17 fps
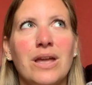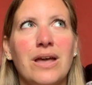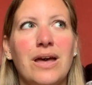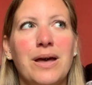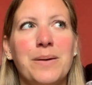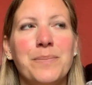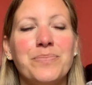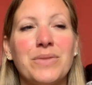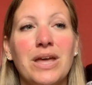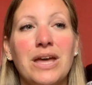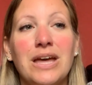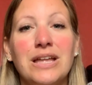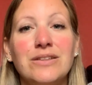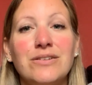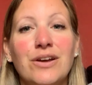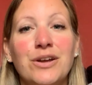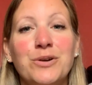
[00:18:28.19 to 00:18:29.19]

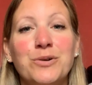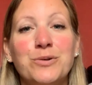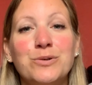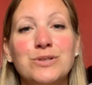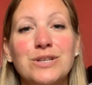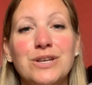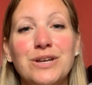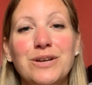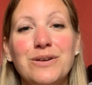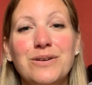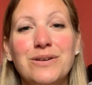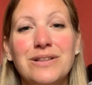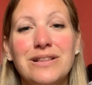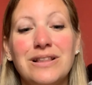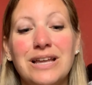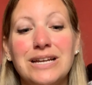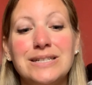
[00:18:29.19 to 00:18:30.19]
And I also
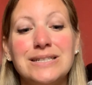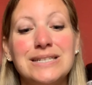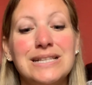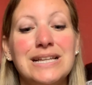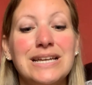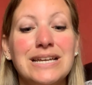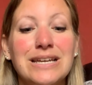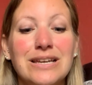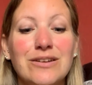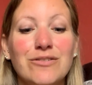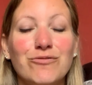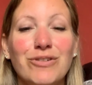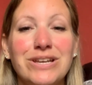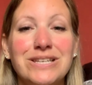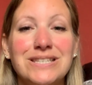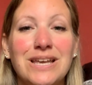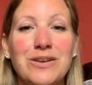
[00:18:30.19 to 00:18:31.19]
like to link
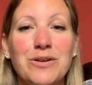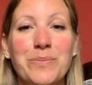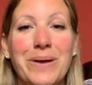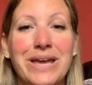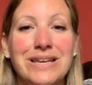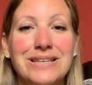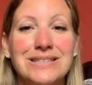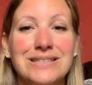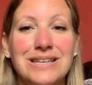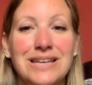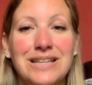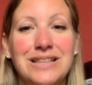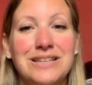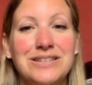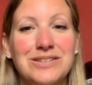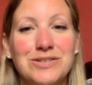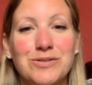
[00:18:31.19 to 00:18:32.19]
Race at Your Pace
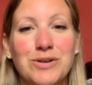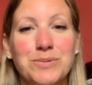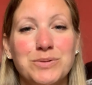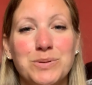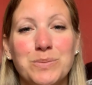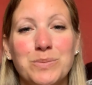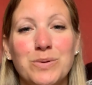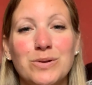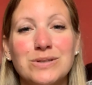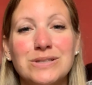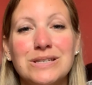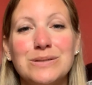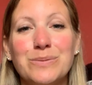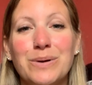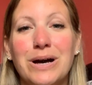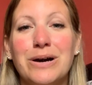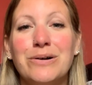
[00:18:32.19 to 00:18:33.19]
in the description box
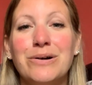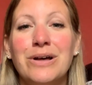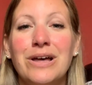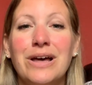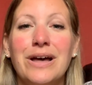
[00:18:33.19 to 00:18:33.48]
as well.